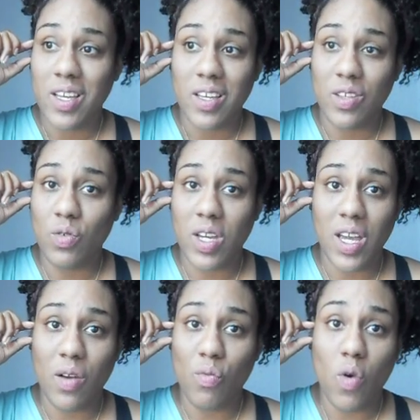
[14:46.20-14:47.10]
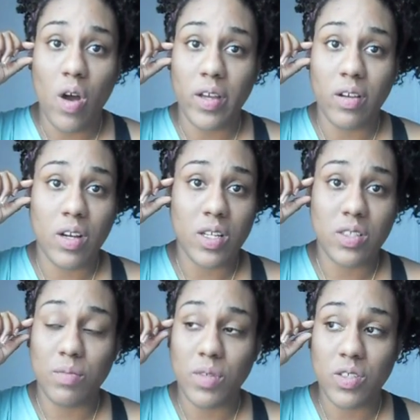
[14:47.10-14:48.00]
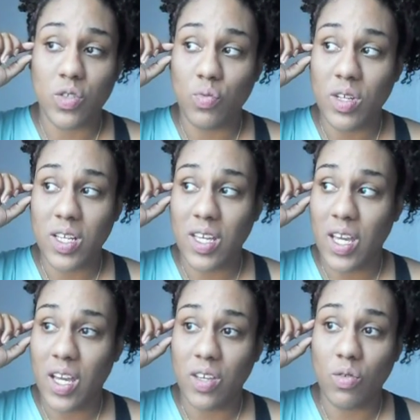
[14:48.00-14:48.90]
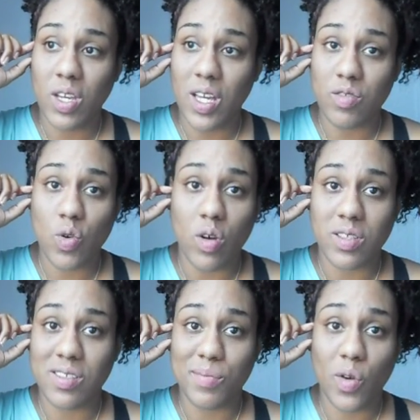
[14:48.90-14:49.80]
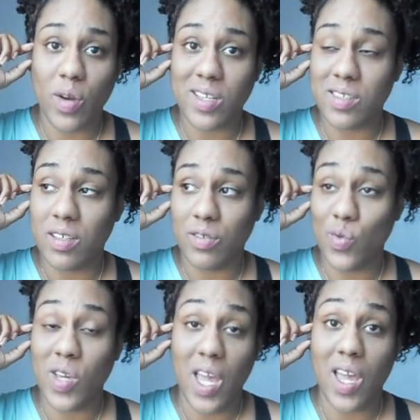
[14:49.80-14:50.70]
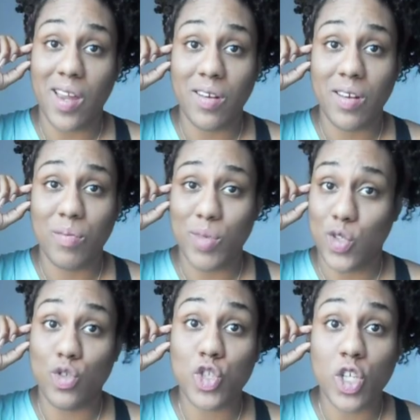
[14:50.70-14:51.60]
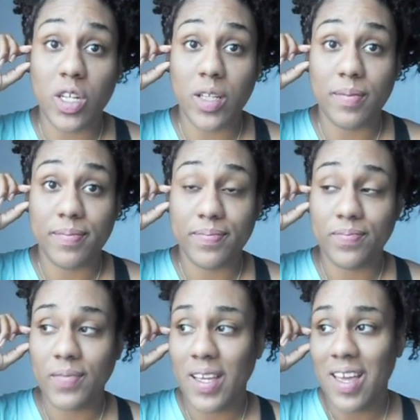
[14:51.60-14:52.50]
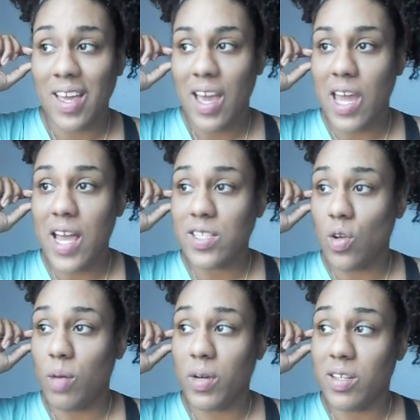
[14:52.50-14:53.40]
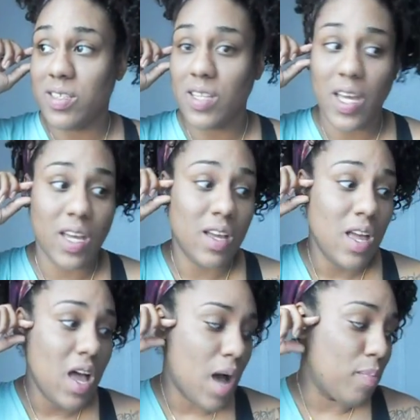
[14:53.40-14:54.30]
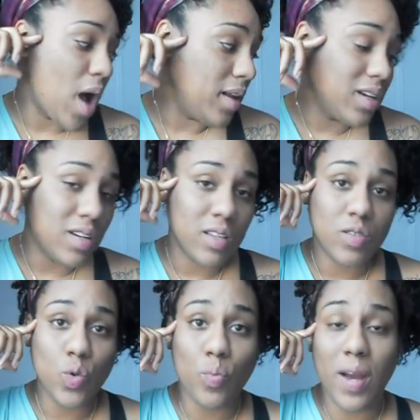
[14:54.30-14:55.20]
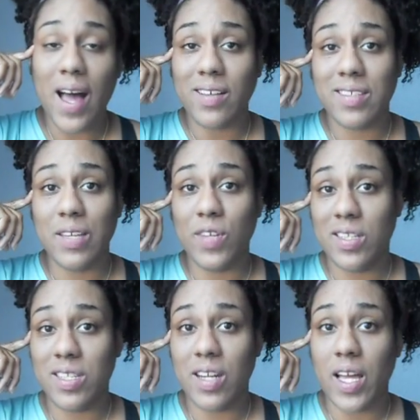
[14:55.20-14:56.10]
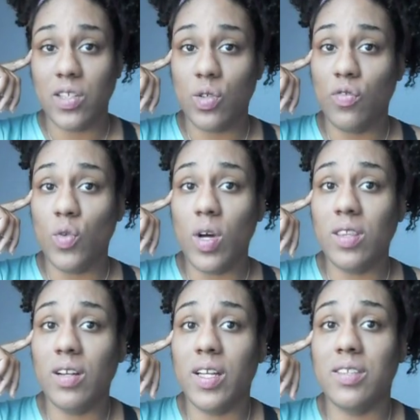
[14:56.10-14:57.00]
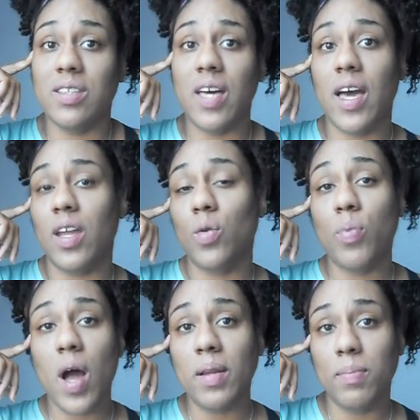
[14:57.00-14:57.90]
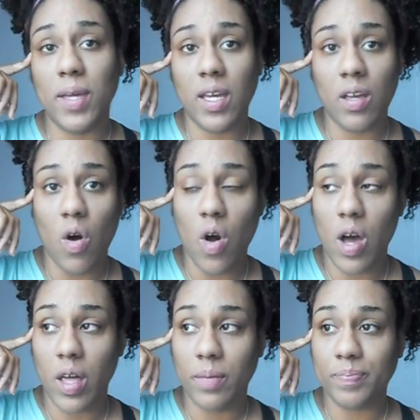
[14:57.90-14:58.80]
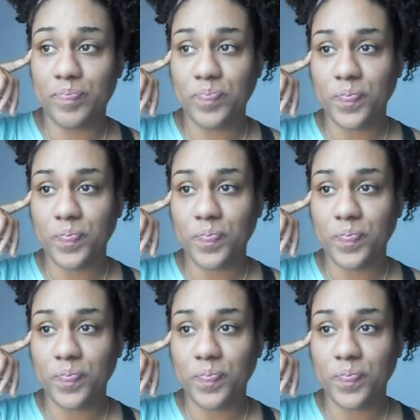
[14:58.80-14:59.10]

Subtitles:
You can't wrong your customers. You really can't. You can't talk to them crazy. You can, but you shouldn't. And that's all I'm going to say. I'm probably going to do blog TV tonight. So if you want the link to that, it'll probably be on...